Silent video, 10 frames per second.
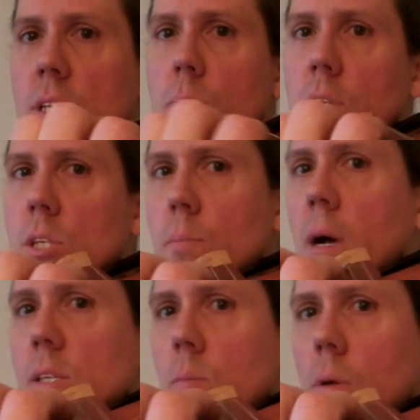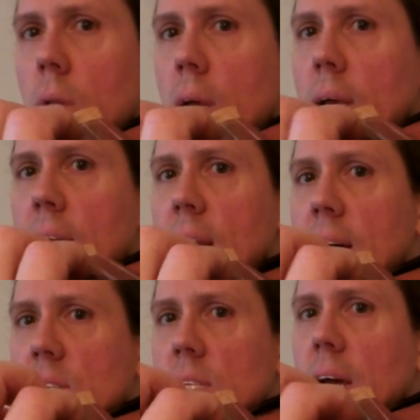as much as possible and
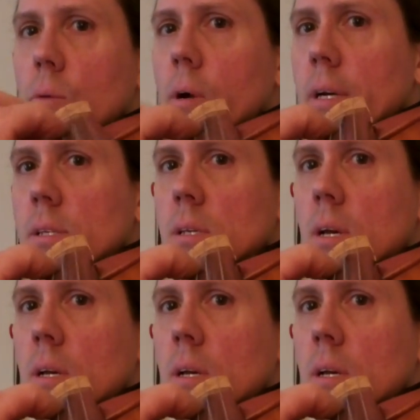not sideways.